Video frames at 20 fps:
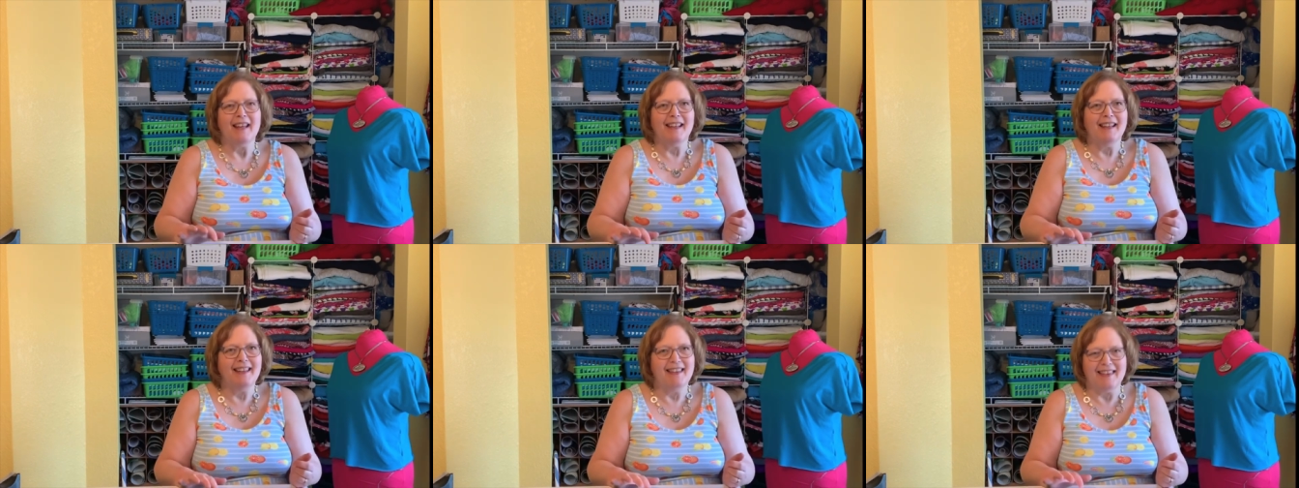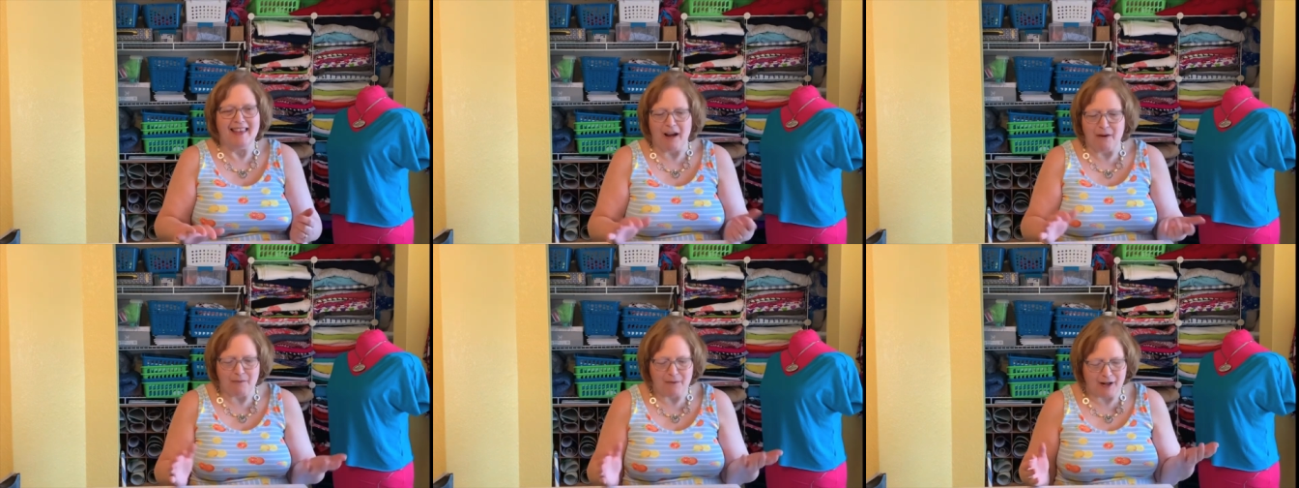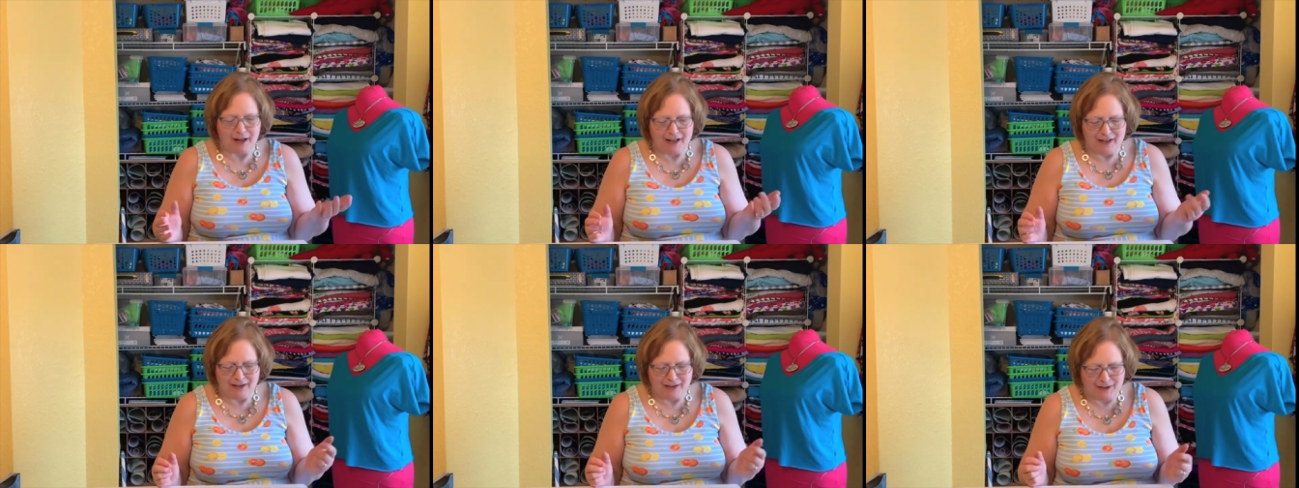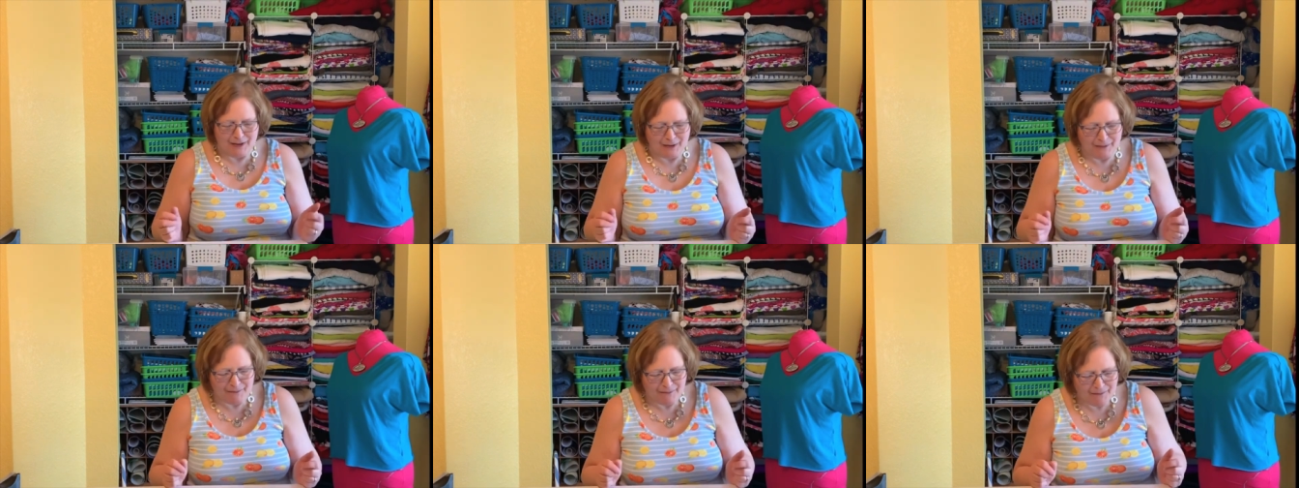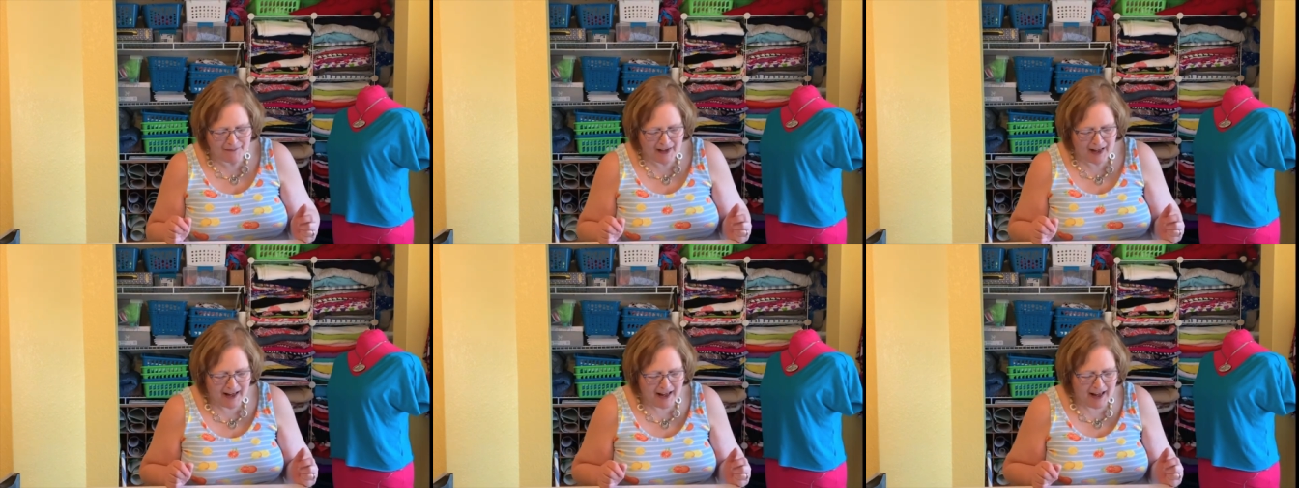That works too.
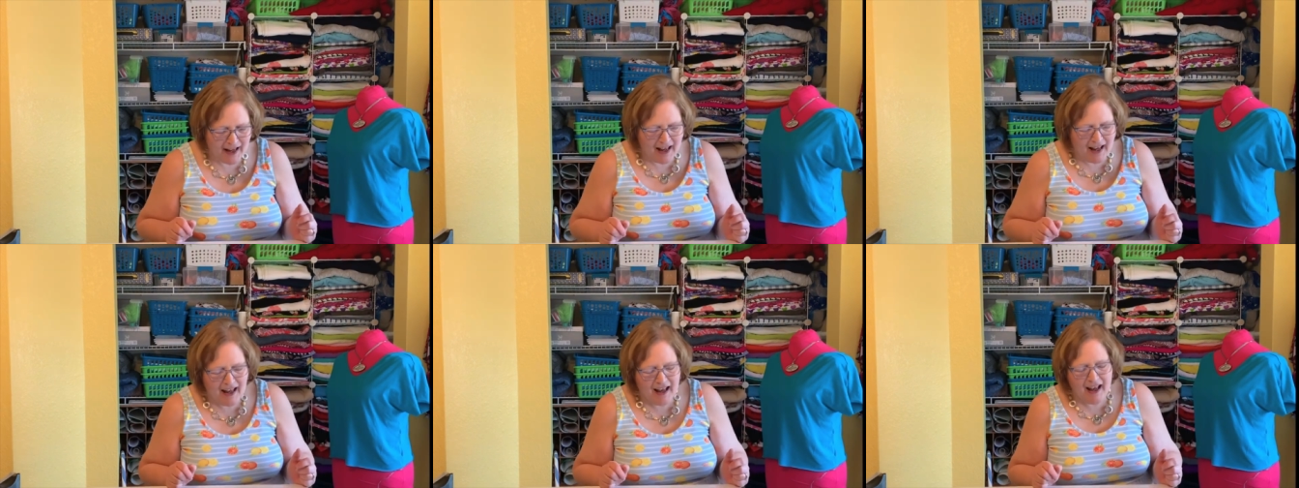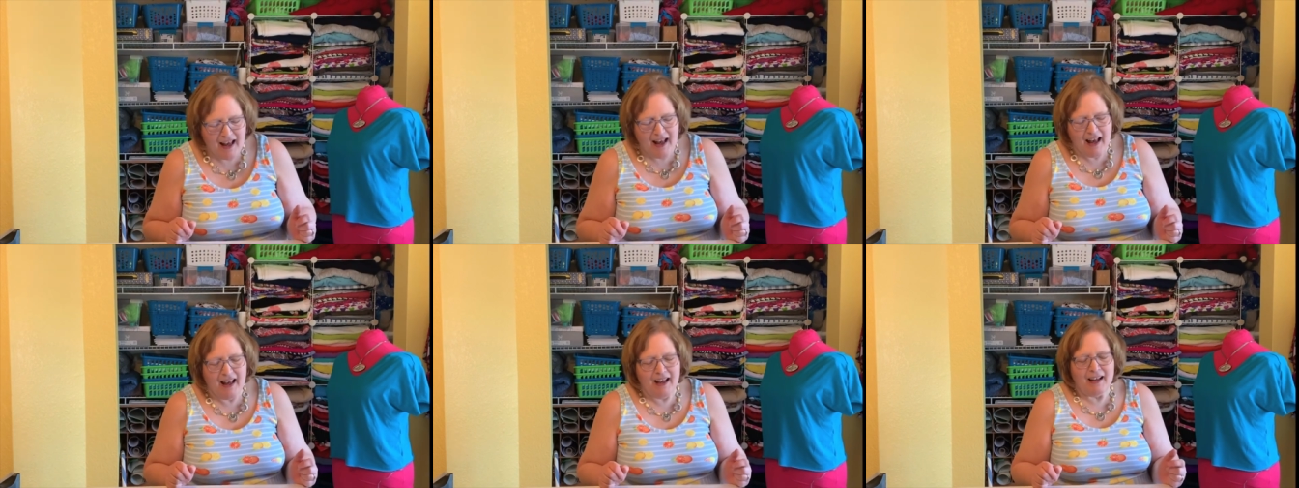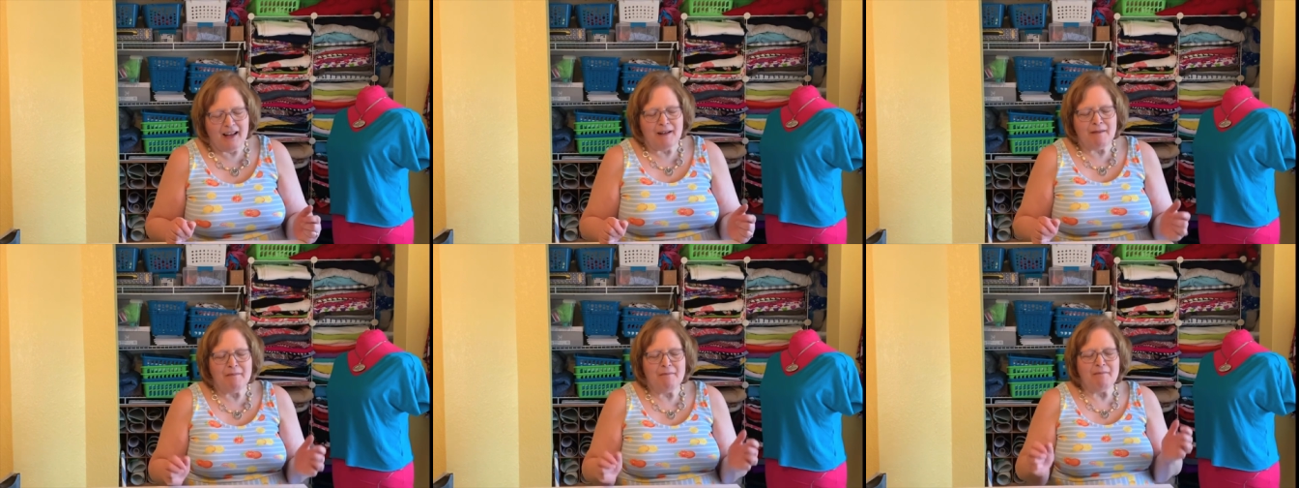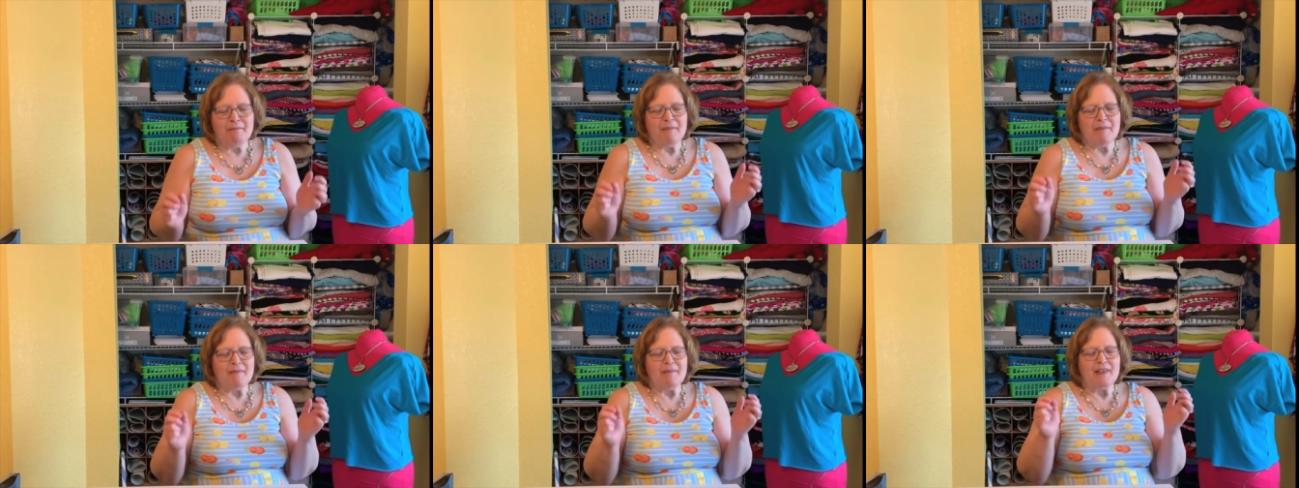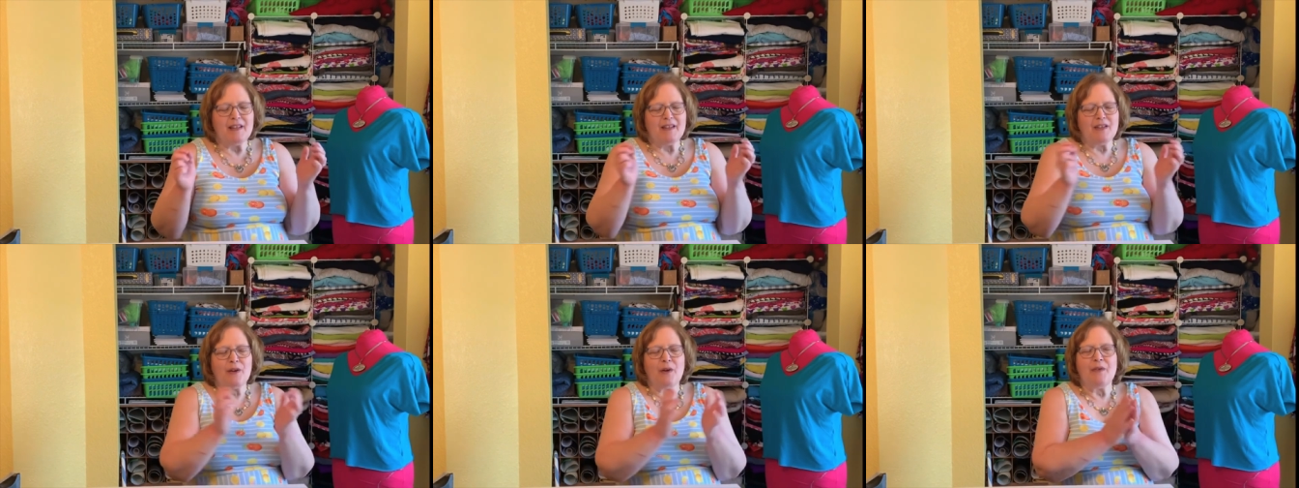
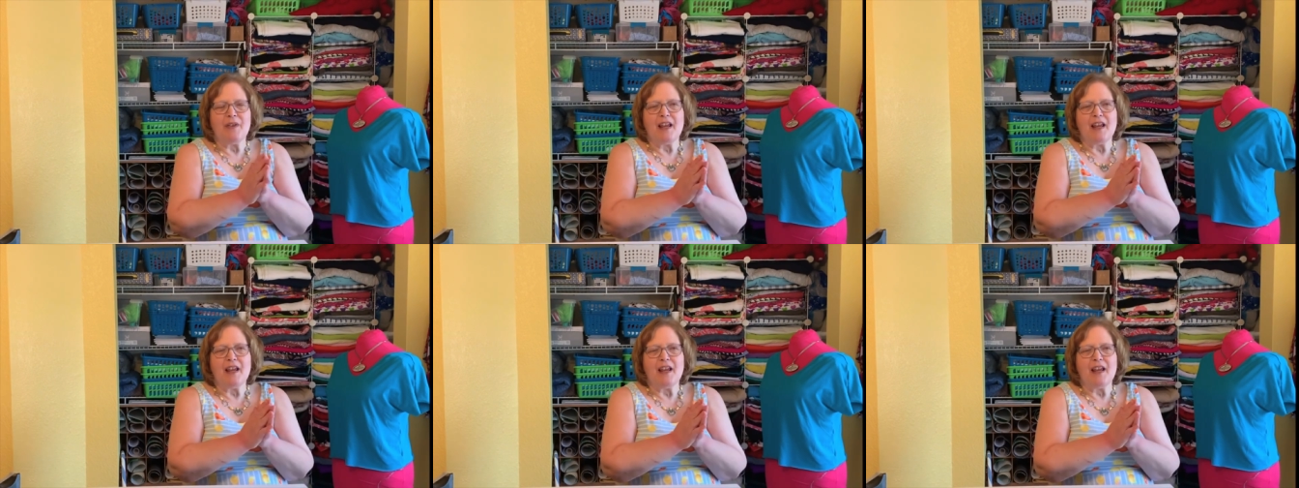So